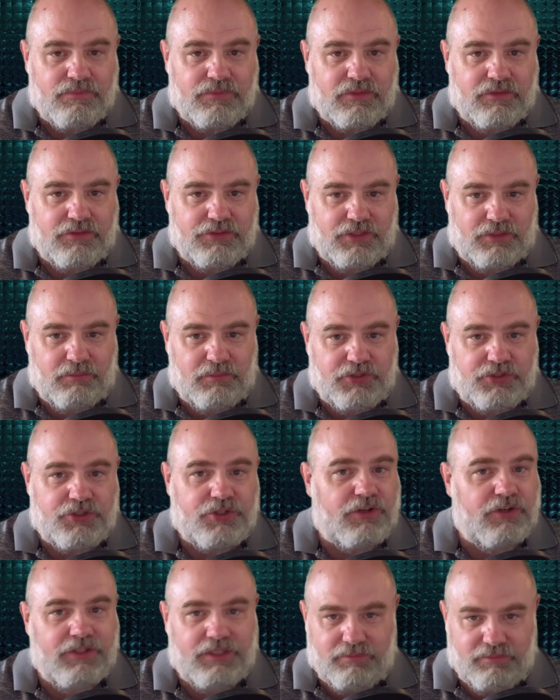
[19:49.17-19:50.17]
There's a
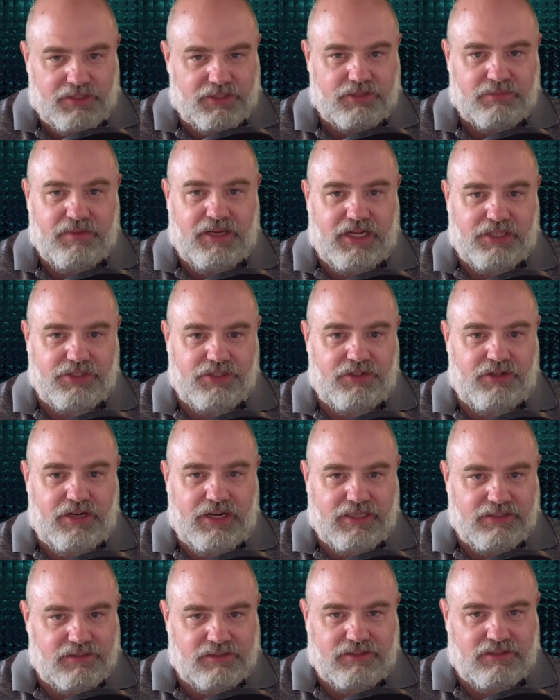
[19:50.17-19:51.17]
maturity mismatch in their
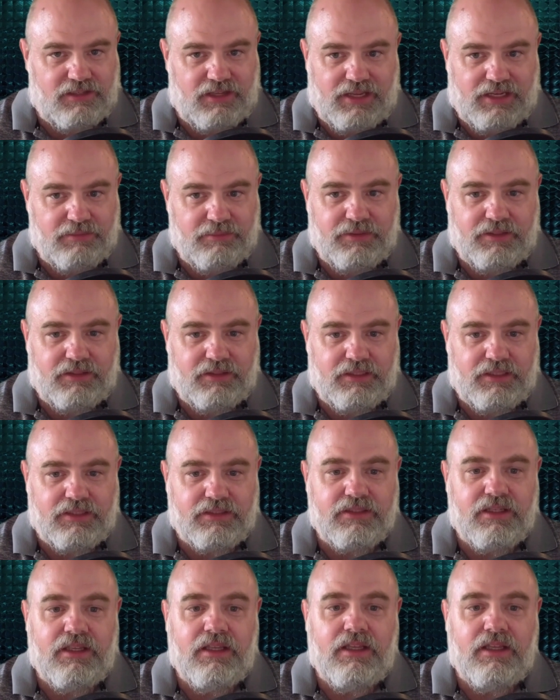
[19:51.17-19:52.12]
assets and liabilities.